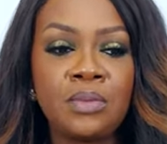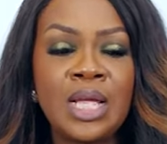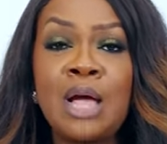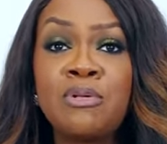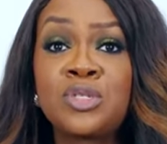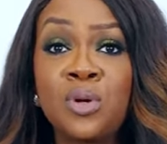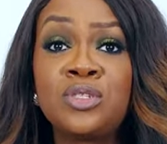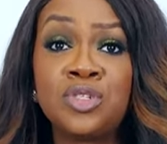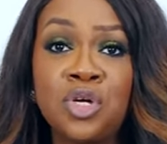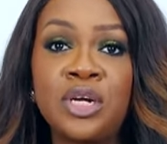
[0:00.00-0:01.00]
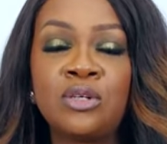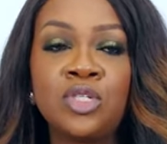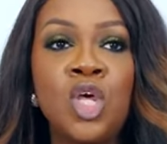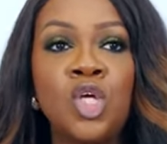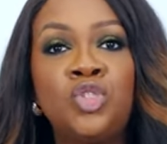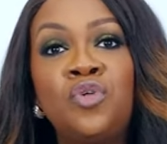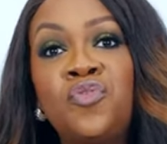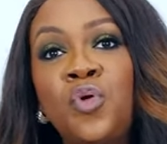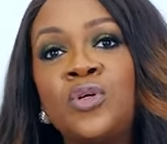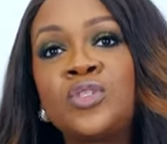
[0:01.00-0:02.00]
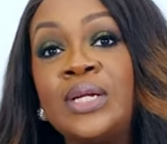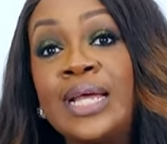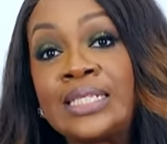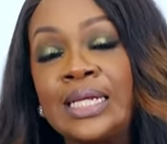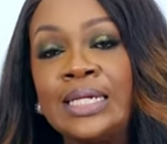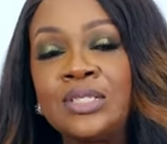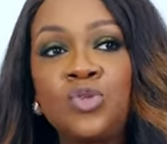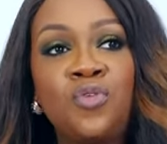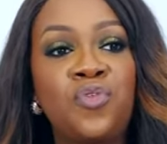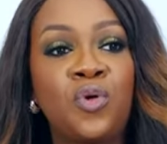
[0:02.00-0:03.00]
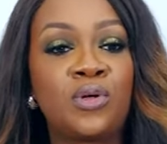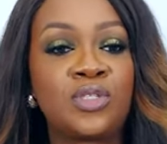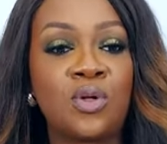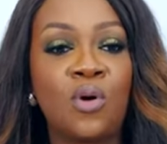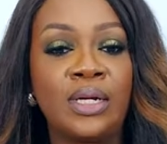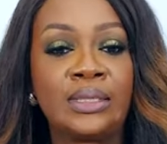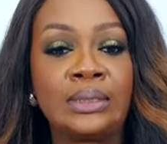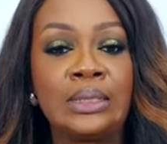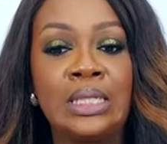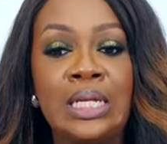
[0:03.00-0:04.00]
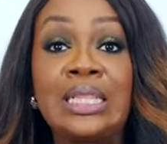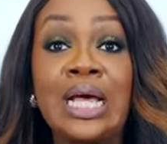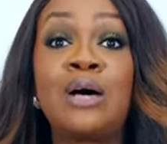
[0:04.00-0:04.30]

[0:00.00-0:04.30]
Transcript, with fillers: how it's going to turn out. Don't focus on excellence. Don't focus on the